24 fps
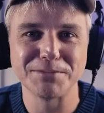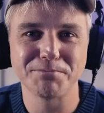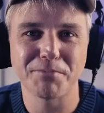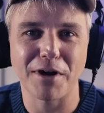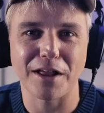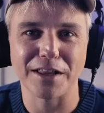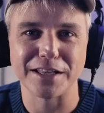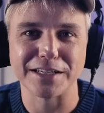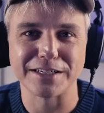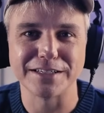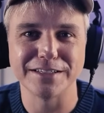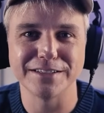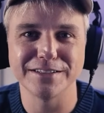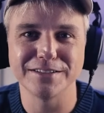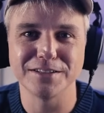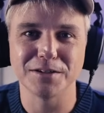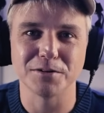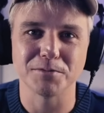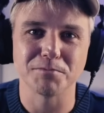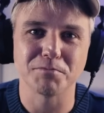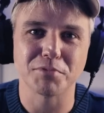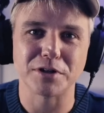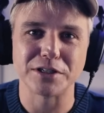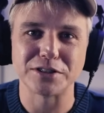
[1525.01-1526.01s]
probably,
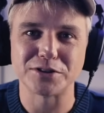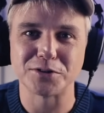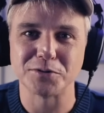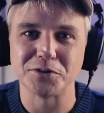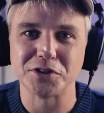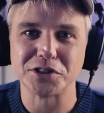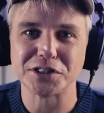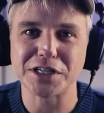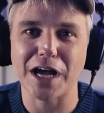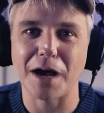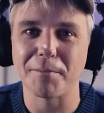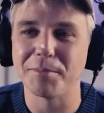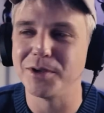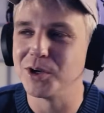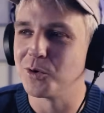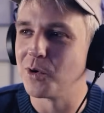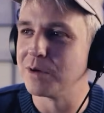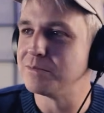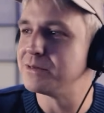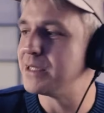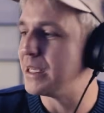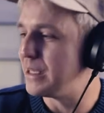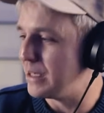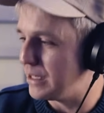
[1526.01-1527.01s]
pretty soon just copy
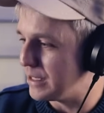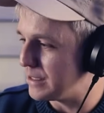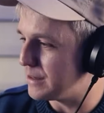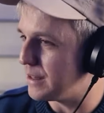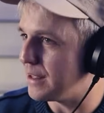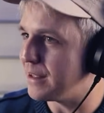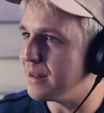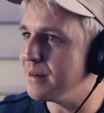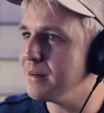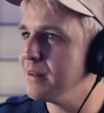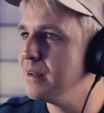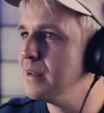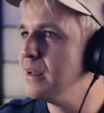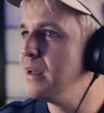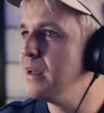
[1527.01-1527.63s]
your website like that.